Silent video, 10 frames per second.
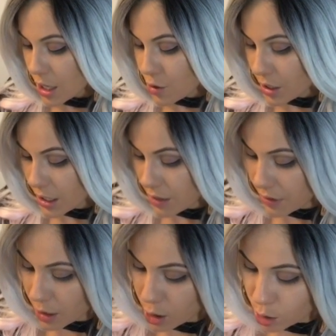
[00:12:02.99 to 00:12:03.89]
You could
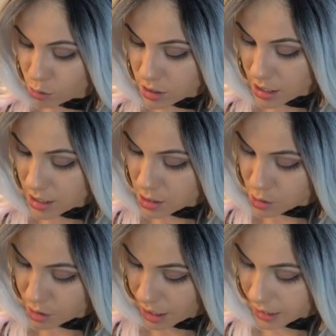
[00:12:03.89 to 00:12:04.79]
even close it
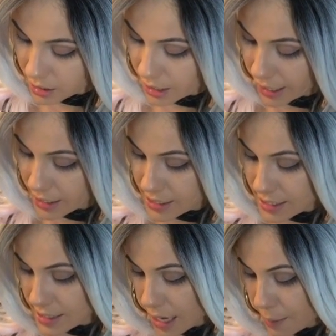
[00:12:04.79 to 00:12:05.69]
to kind of like
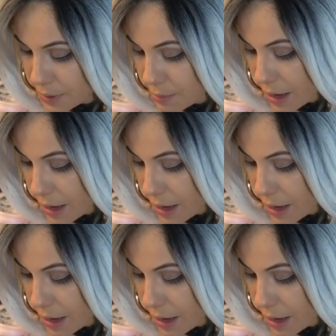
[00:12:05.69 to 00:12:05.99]
stop the